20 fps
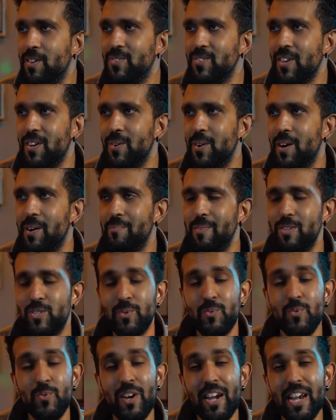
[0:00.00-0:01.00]
So it's
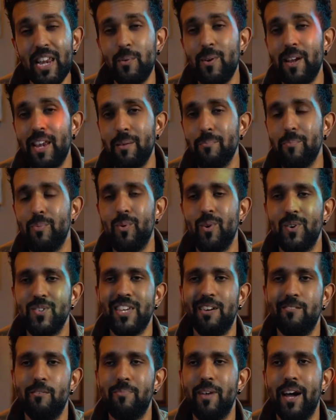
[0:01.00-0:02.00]
really, really important to
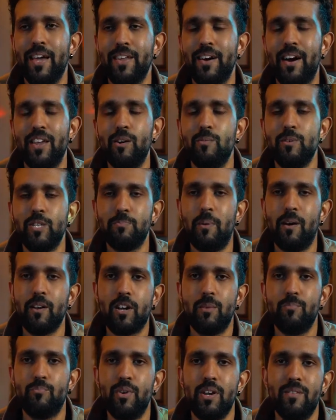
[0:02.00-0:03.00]
have a planner. I know we've
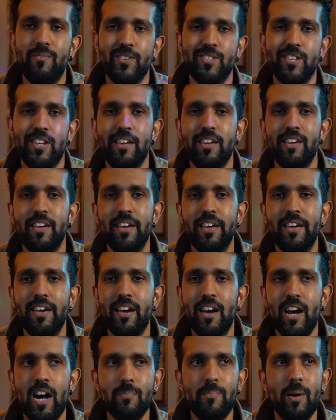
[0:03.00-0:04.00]
spoken previously
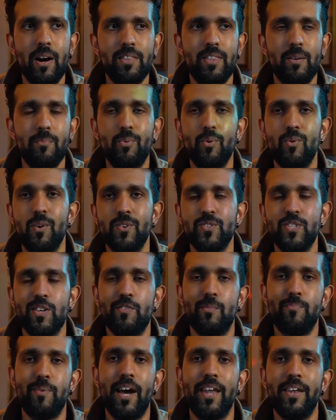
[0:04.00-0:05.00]
about the importance of
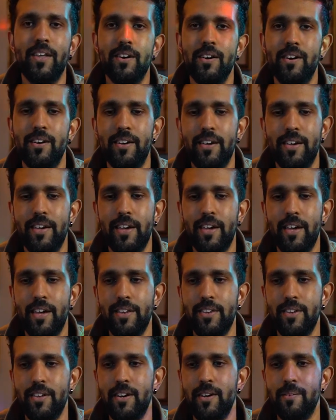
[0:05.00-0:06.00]
a planner
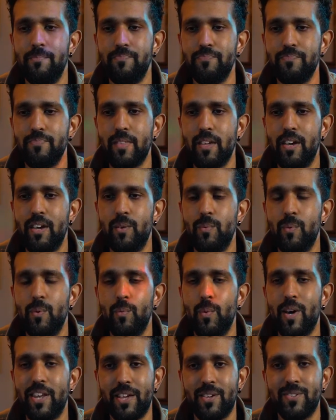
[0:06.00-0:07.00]
in
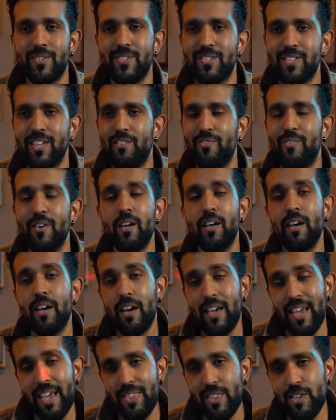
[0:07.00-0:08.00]
weddings and stuff.
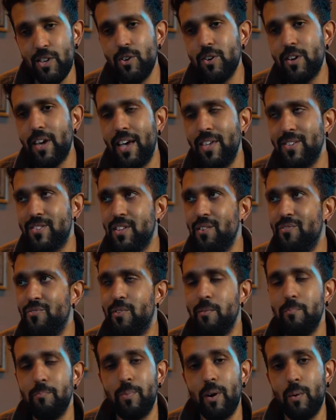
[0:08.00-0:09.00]
In the UK, it's
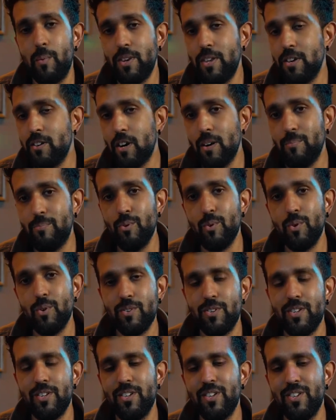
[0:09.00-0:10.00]
different, but when you go
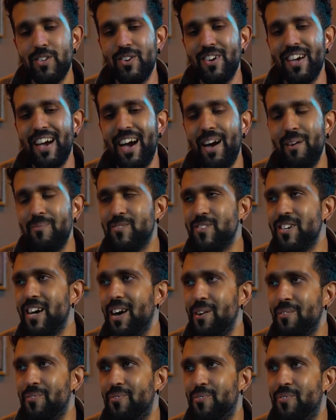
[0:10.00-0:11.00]
abroad, you have to
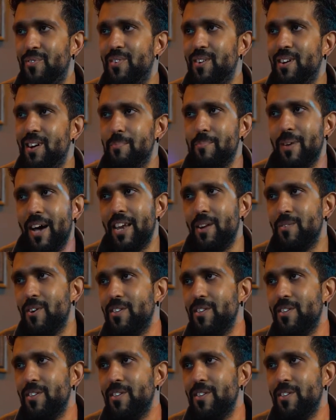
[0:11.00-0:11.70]
have a planner.